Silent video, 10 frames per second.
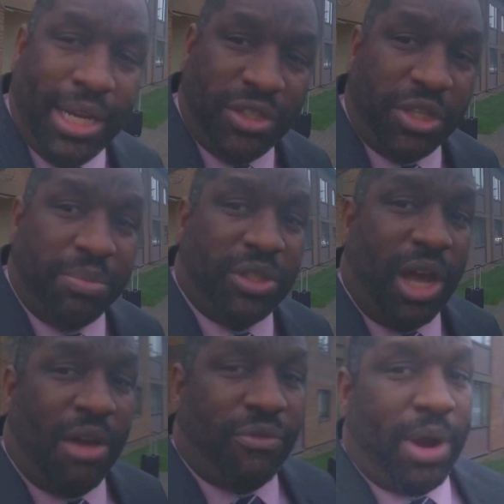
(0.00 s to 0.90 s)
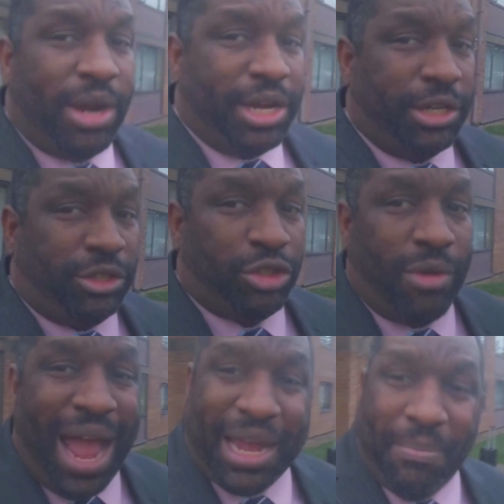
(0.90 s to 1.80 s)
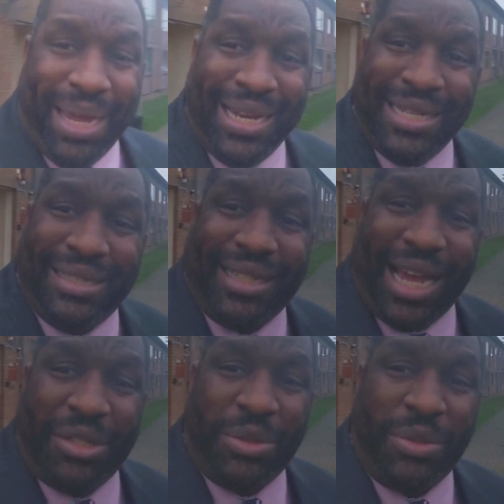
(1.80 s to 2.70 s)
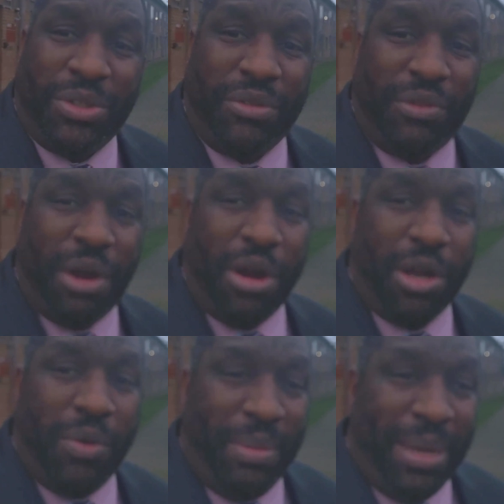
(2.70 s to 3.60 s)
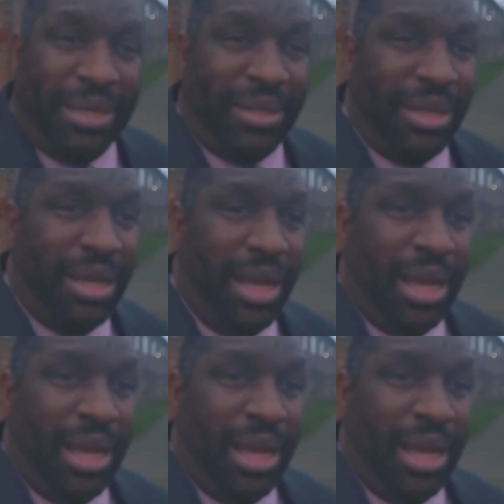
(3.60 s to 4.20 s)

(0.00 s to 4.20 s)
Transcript: writing some software to track maintenance schedules of our equipment.